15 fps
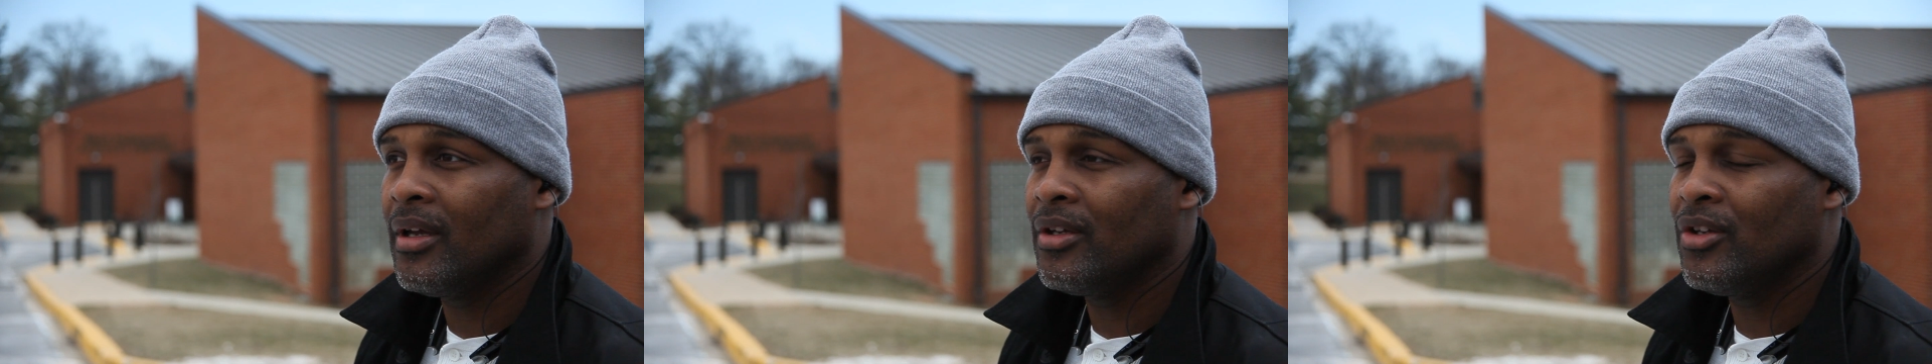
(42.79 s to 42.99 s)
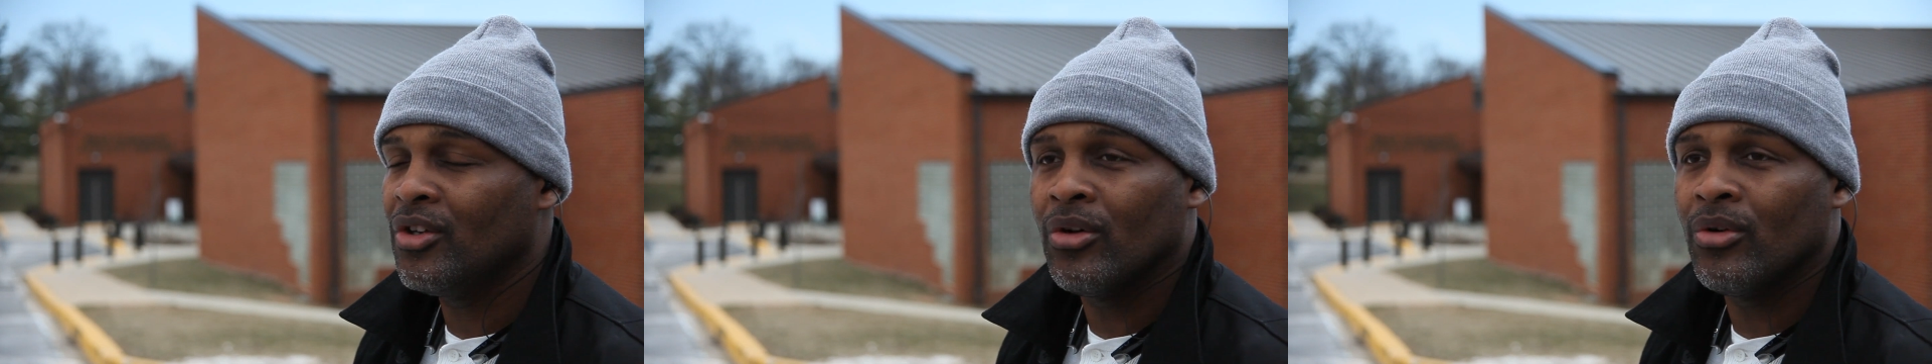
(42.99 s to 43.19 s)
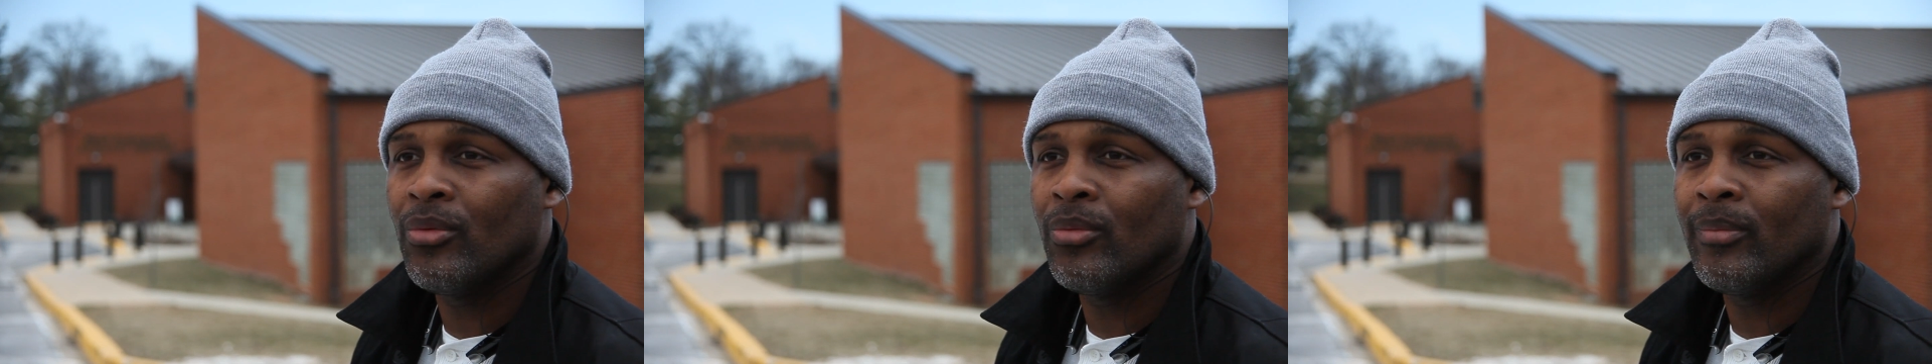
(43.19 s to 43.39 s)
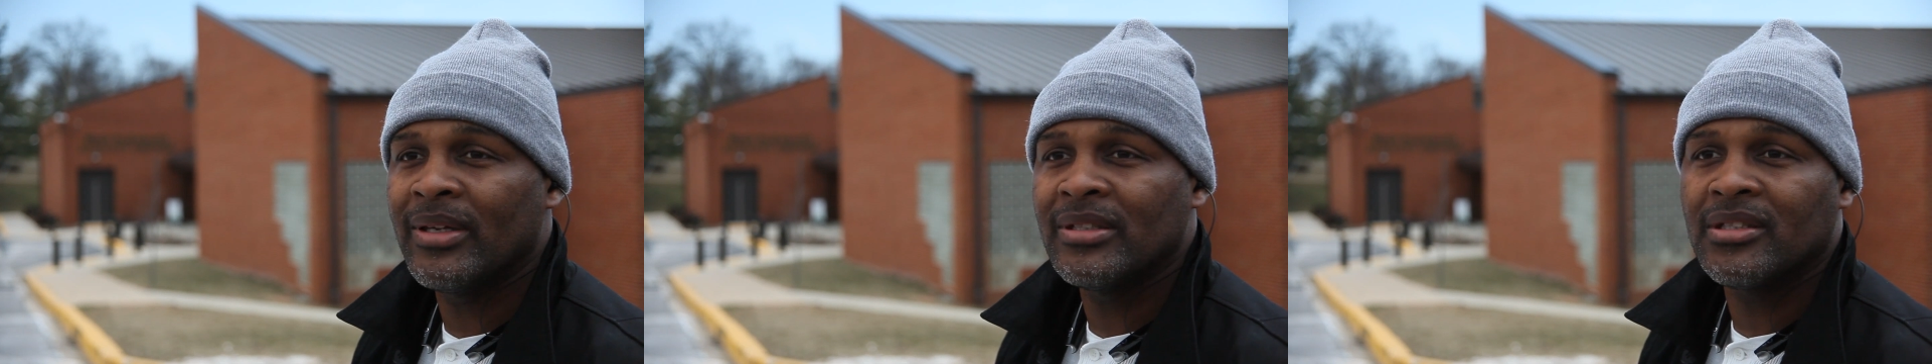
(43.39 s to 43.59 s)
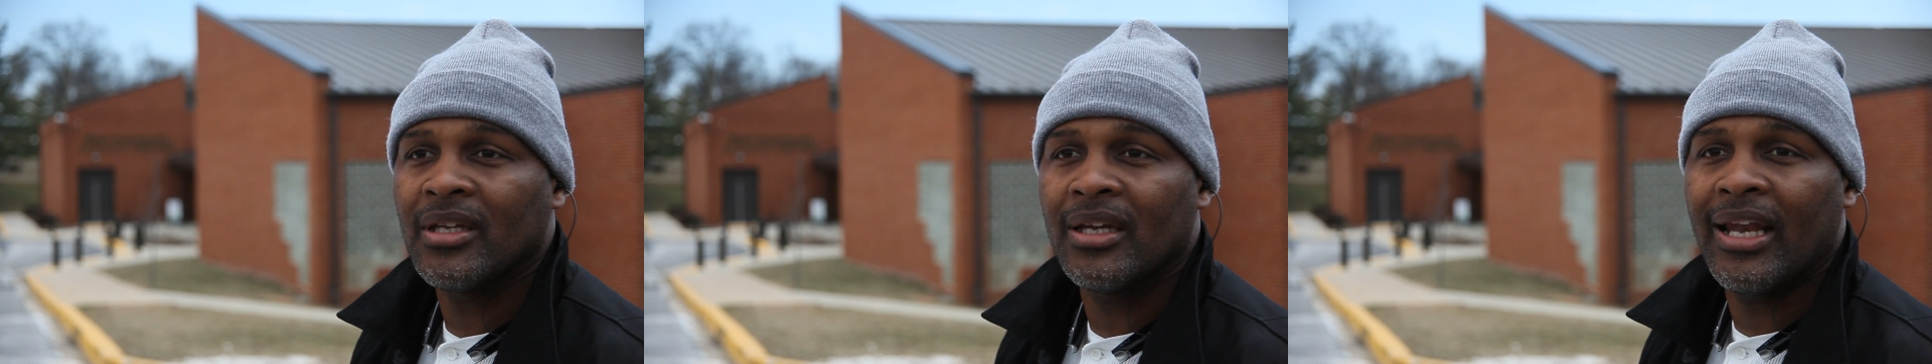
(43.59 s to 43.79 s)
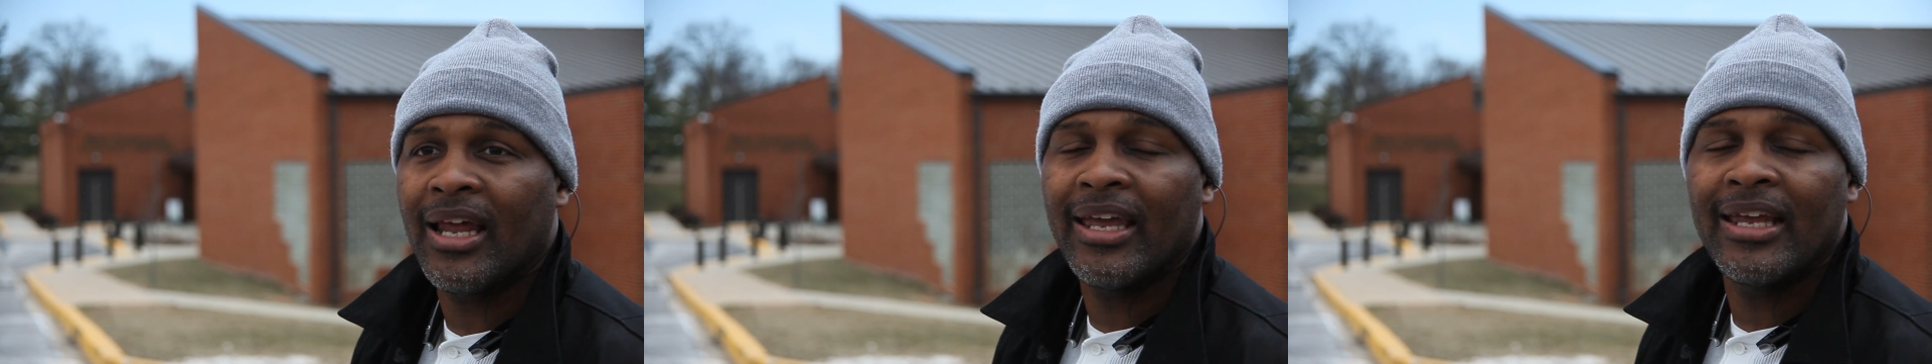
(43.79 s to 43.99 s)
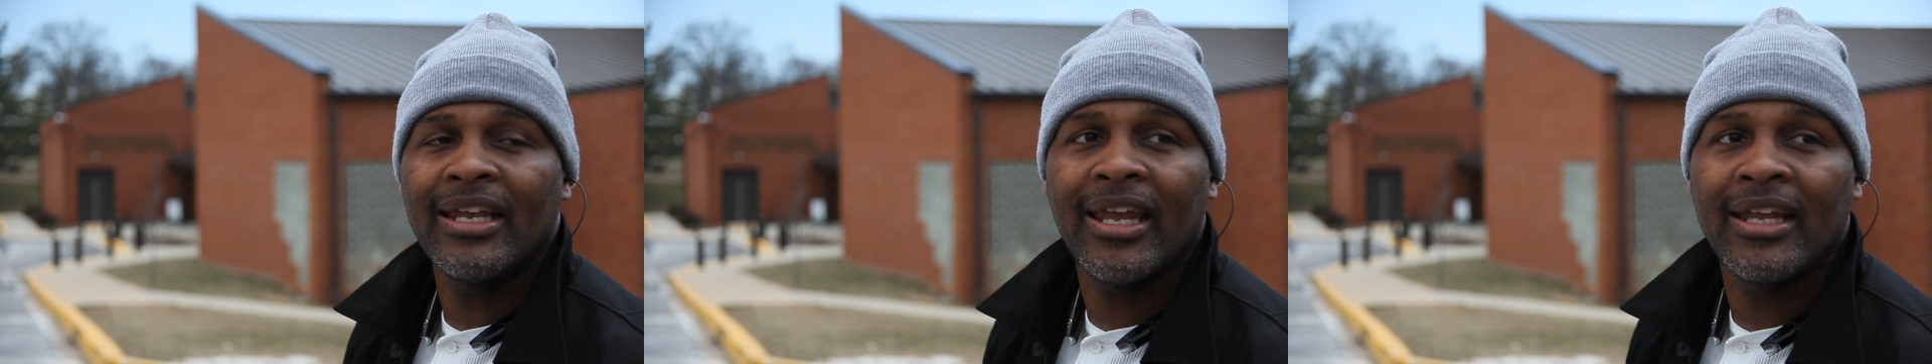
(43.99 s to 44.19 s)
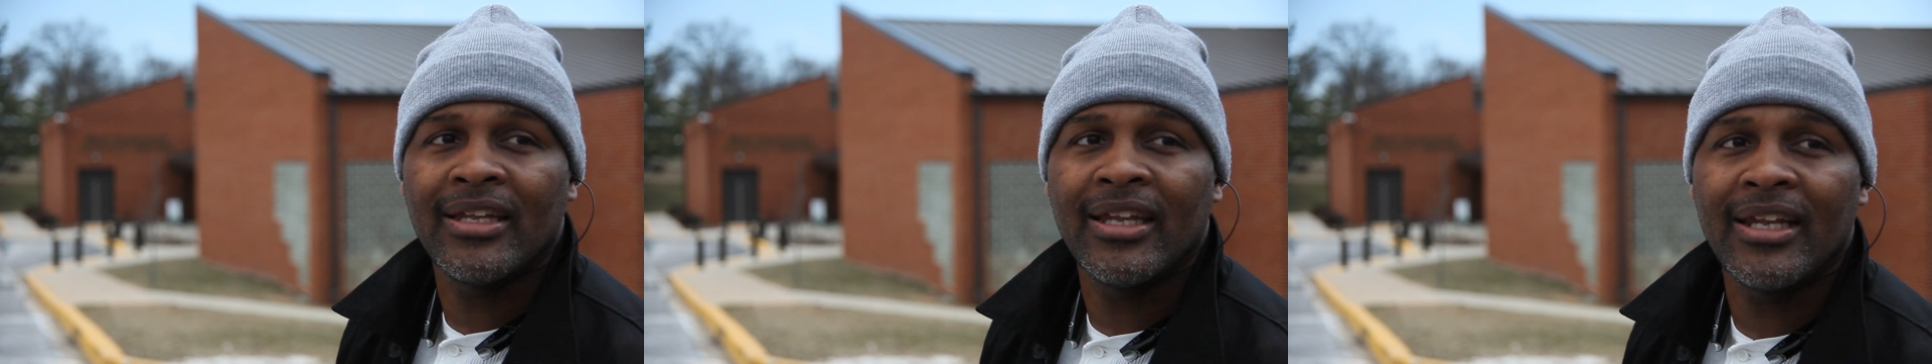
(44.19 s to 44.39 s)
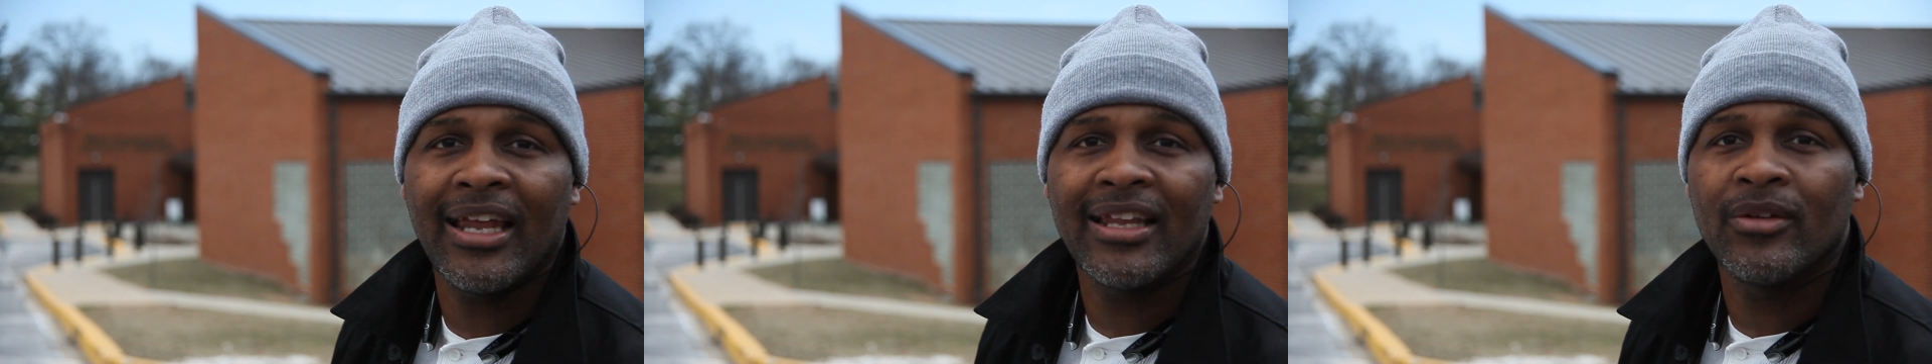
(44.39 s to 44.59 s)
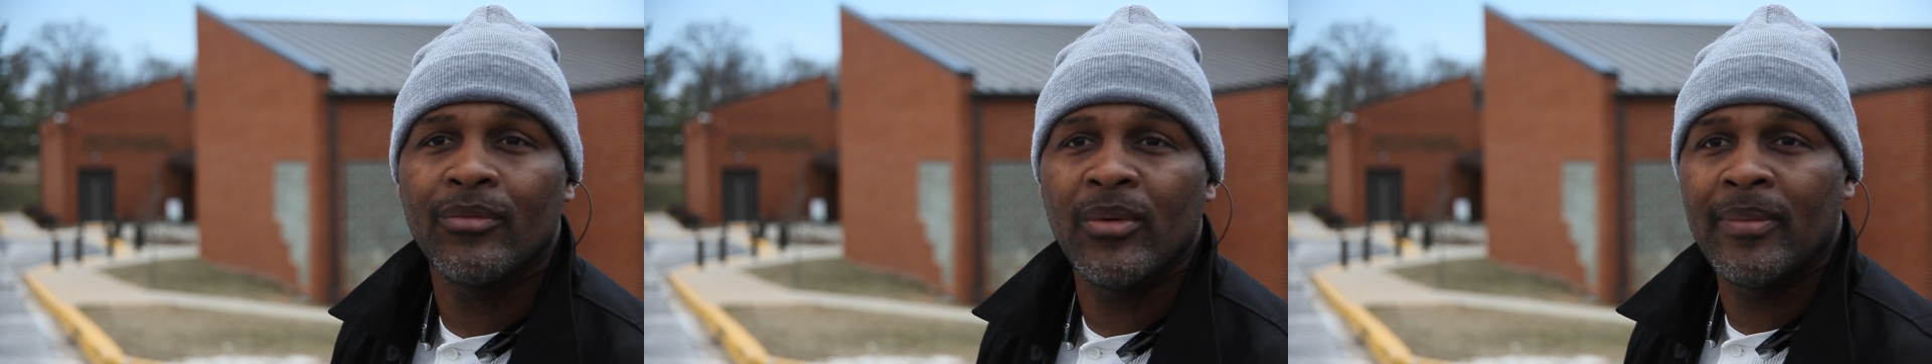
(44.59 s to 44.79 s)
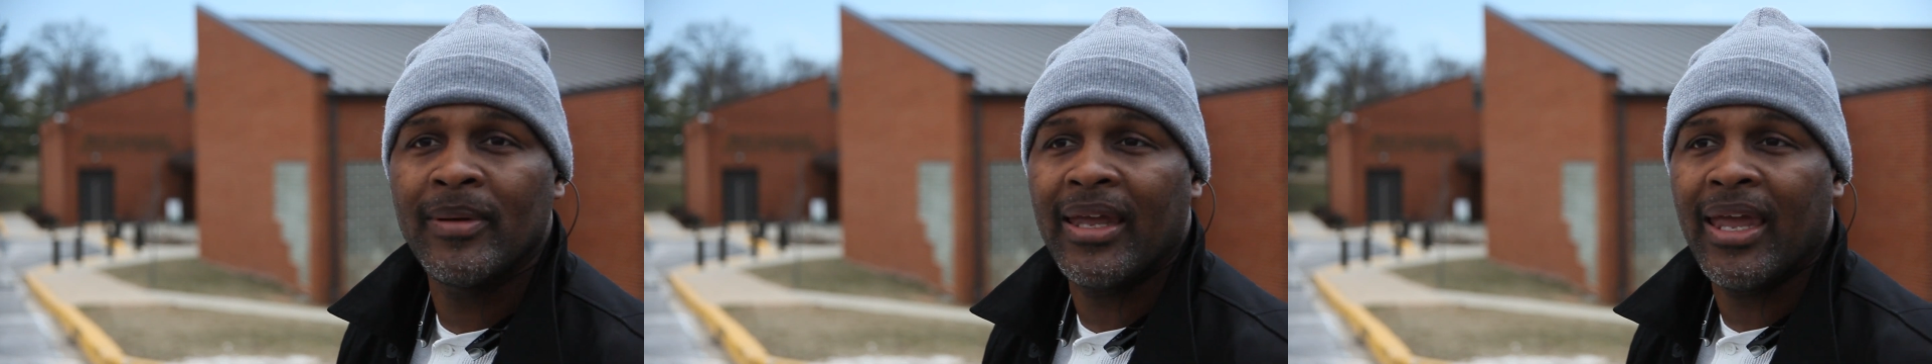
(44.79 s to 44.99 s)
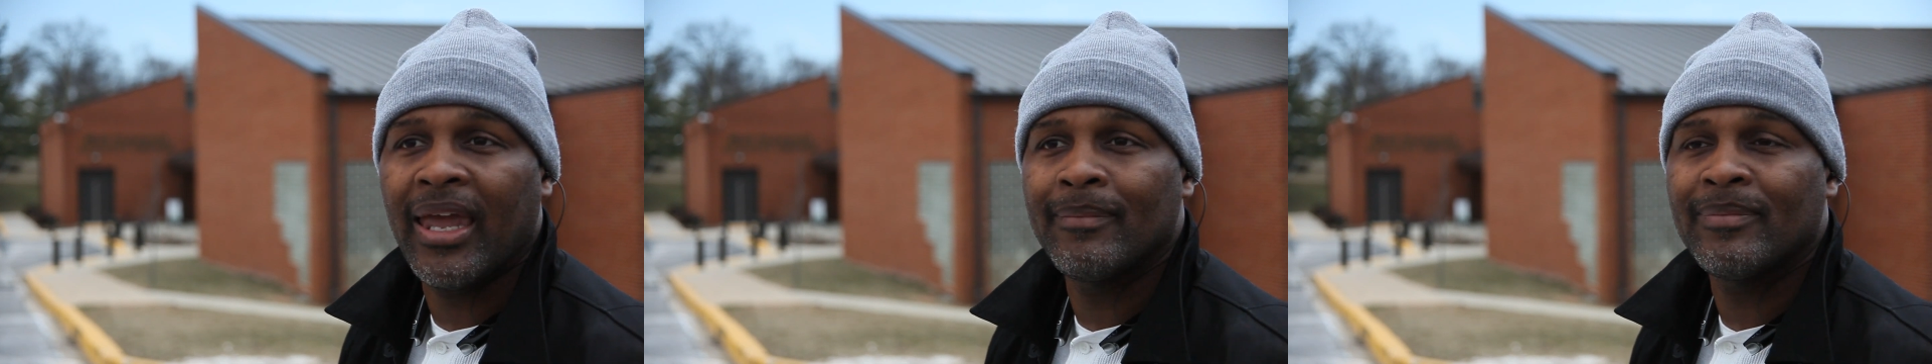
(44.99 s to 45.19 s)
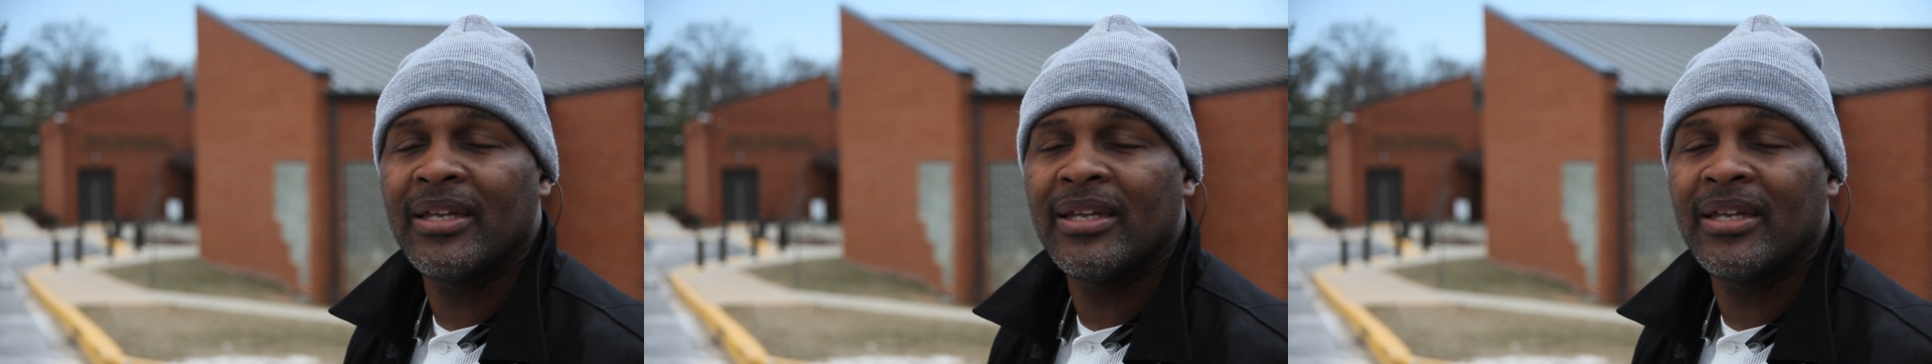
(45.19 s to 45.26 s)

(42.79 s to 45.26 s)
you know, me and Sha- and, I, and then after we became